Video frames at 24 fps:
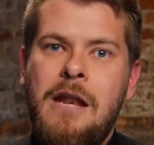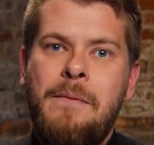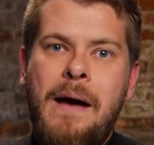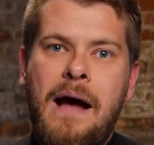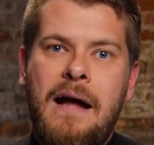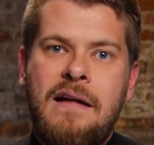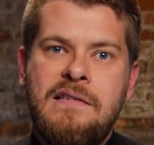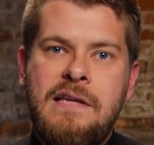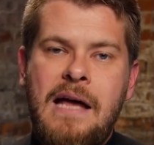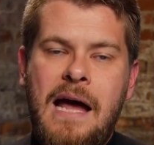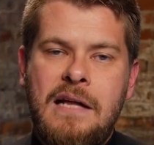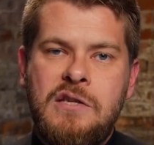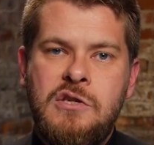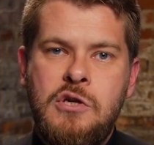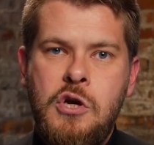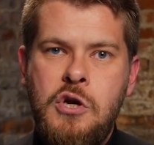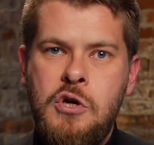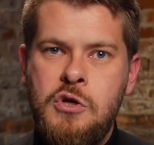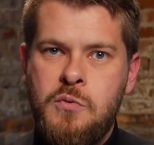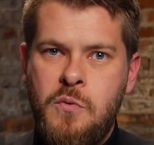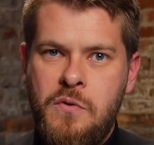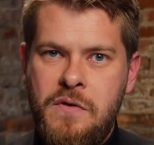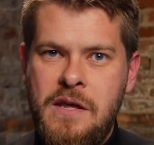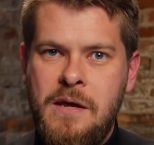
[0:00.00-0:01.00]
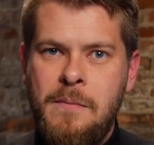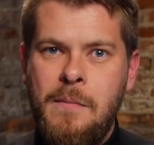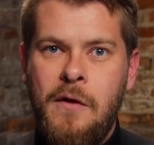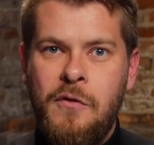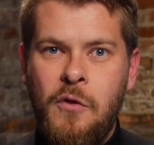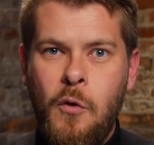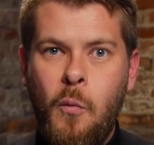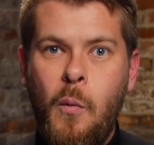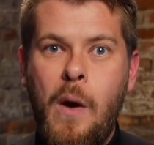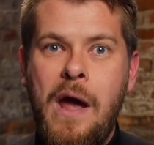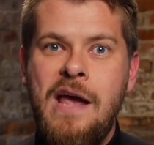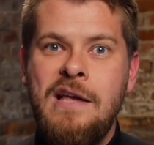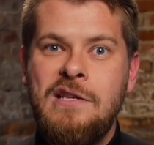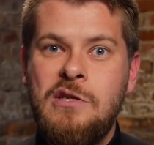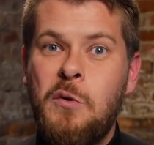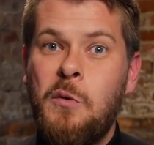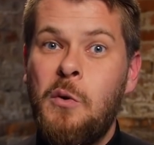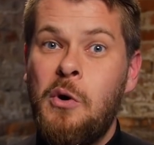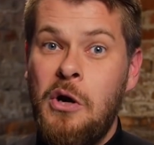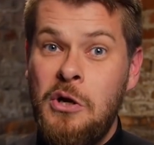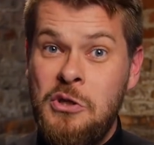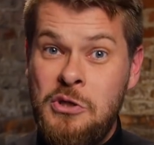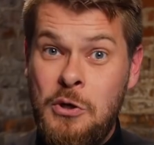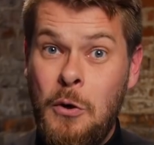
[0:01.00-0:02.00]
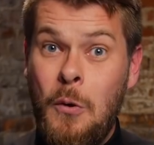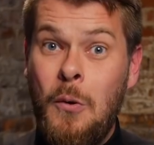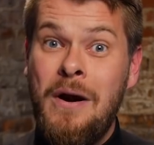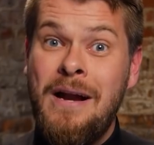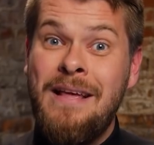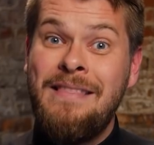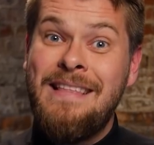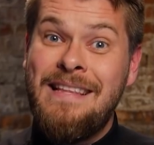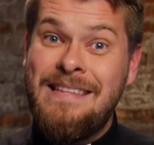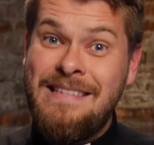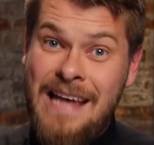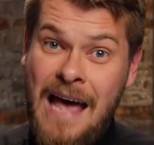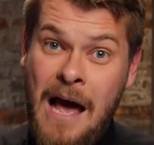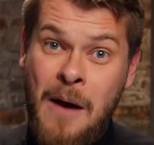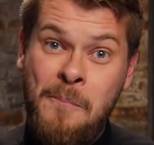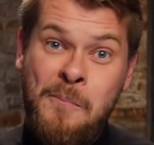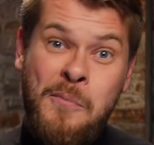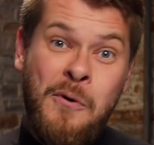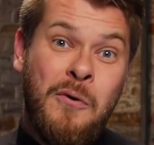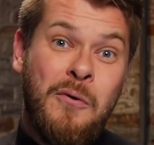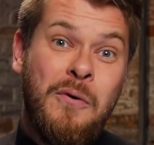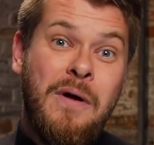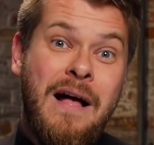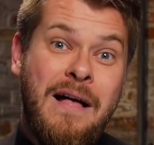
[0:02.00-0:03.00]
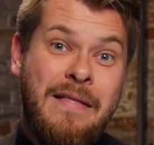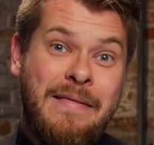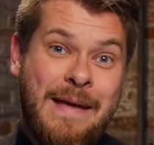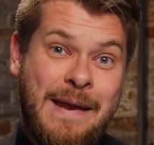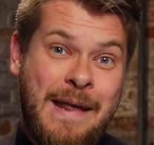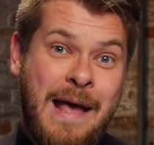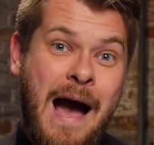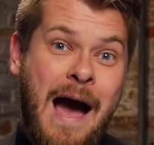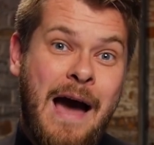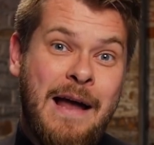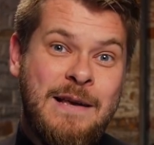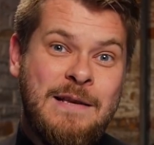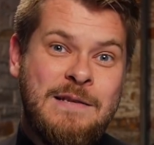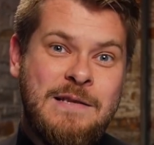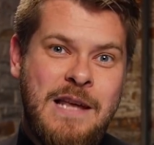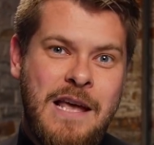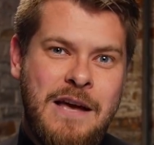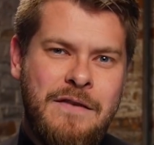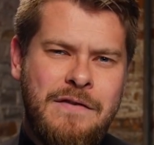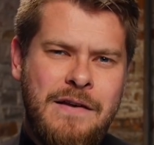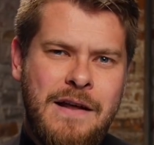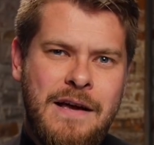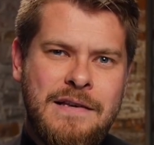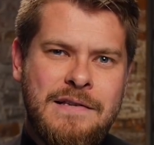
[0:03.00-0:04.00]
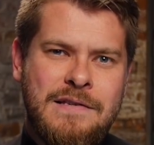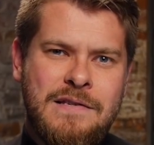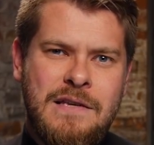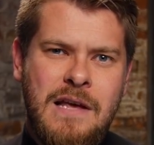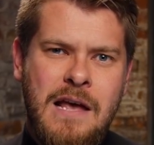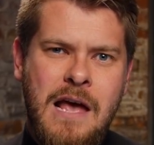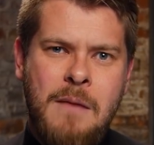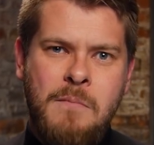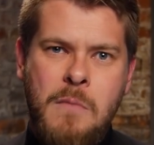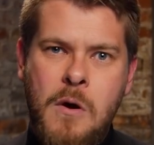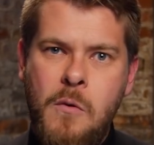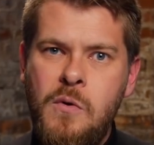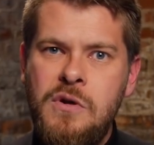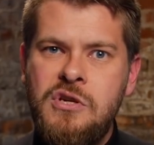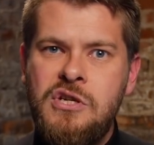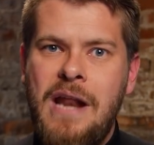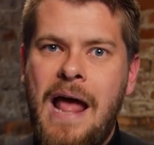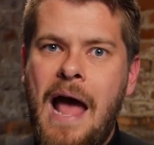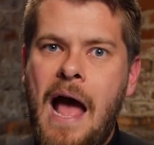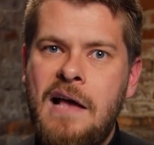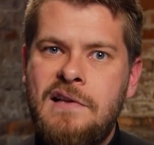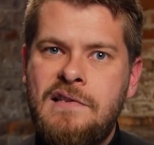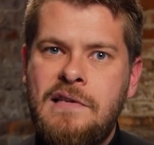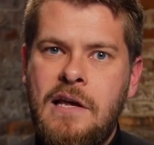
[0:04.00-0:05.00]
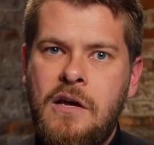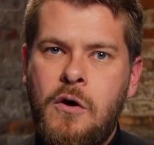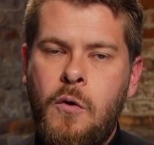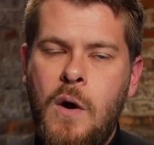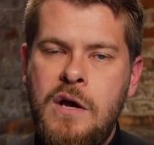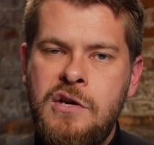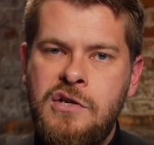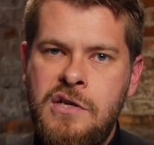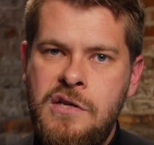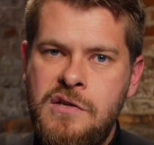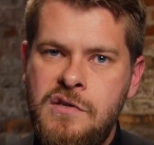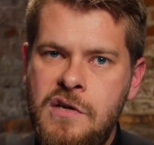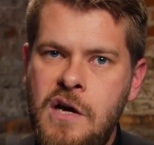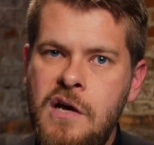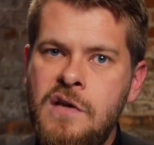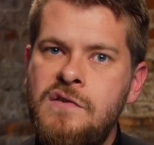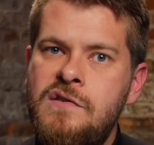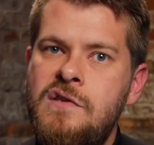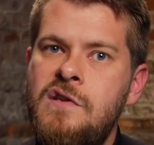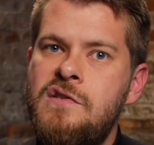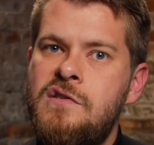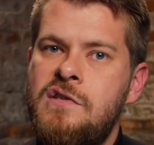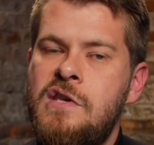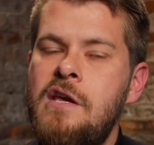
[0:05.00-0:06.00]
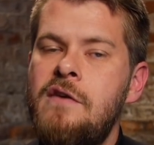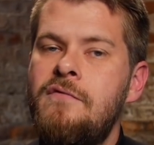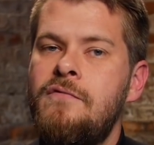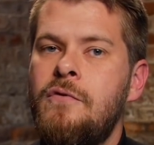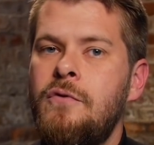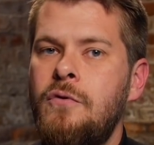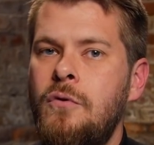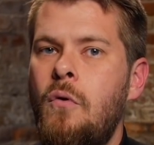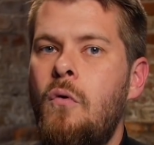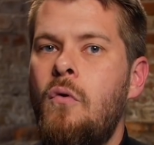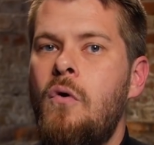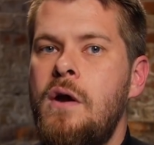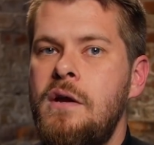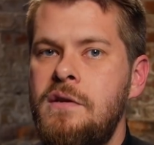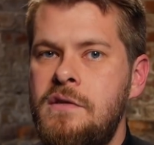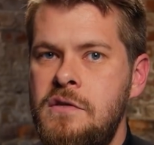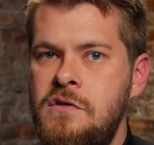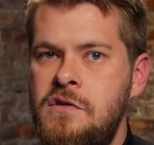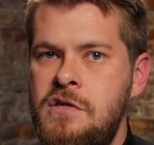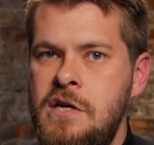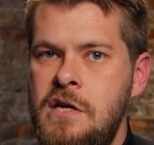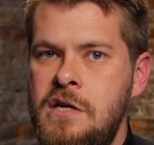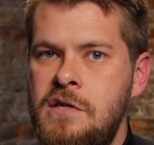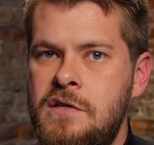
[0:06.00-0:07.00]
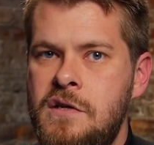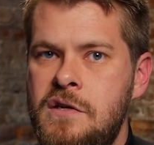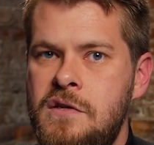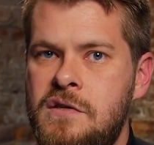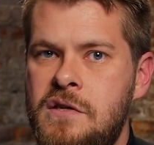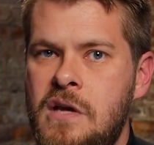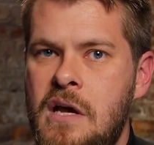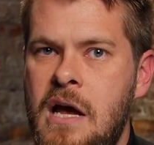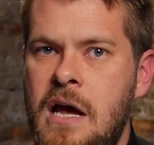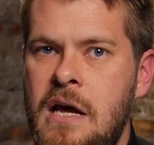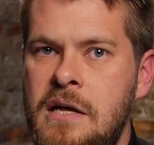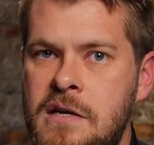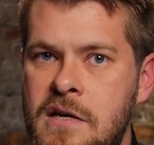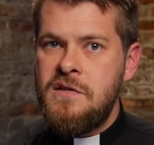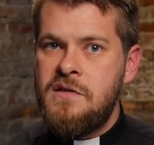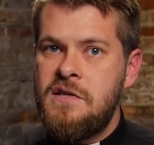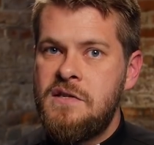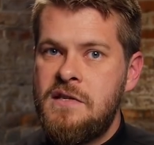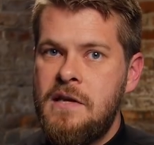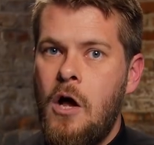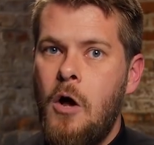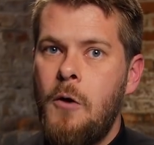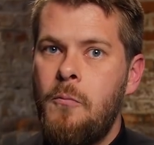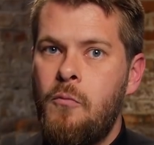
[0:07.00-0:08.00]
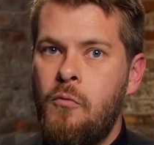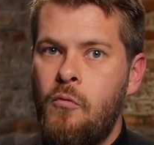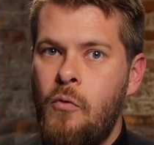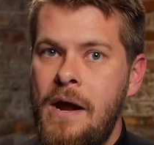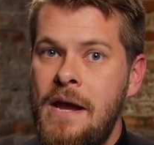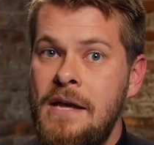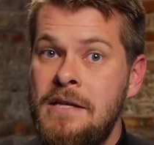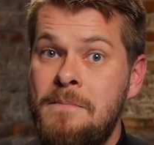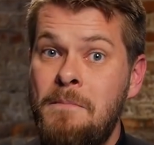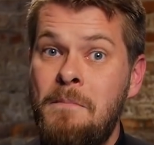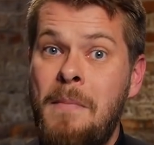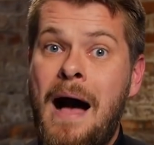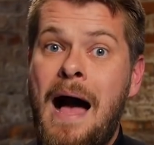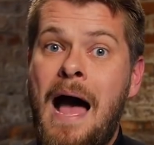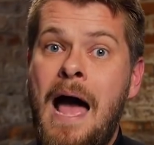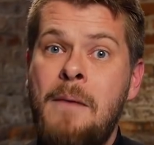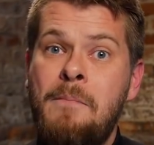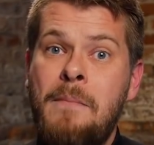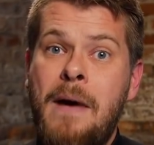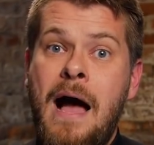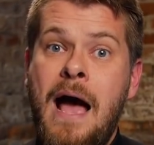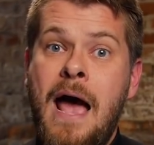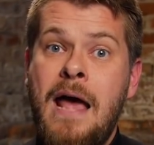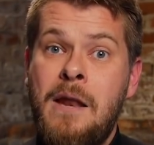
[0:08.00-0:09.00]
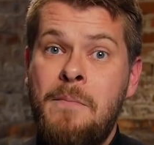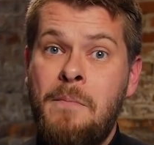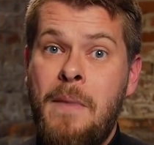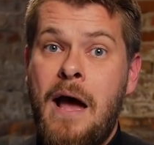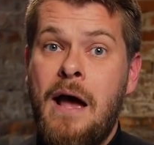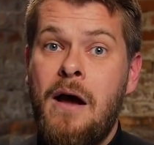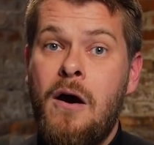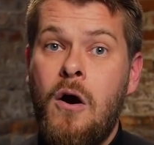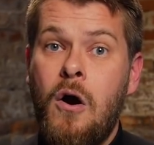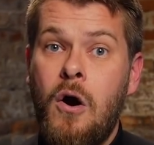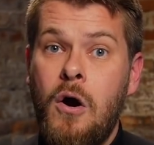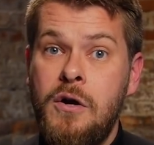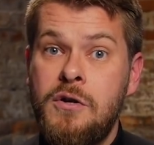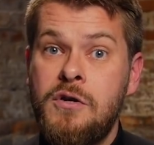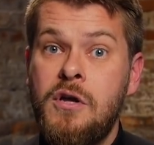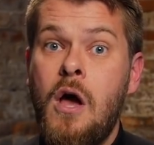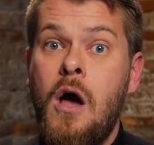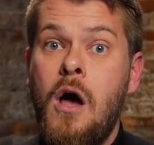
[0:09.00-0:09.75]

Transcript: about tattoos, we're thinking about the ways that we're adorning the temple that God has given us, maybe we should ask that question: does this give glory to Jesus? Does this help raise my mind and my heart